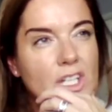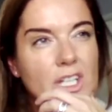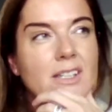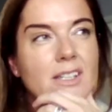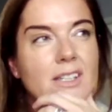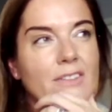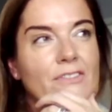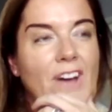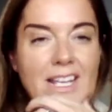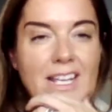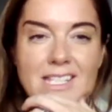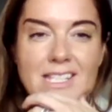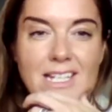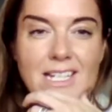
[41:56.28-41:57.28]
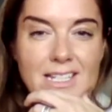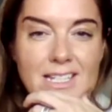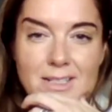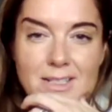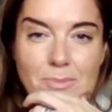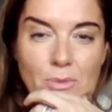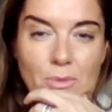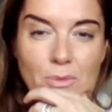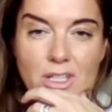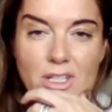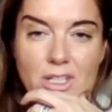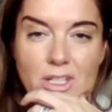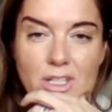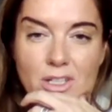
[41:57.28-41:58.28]
I'm fascinated by
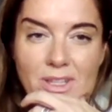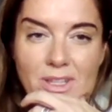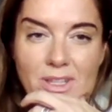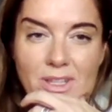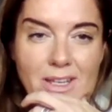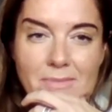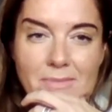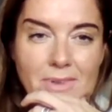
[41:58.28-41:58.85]
what's going on with them.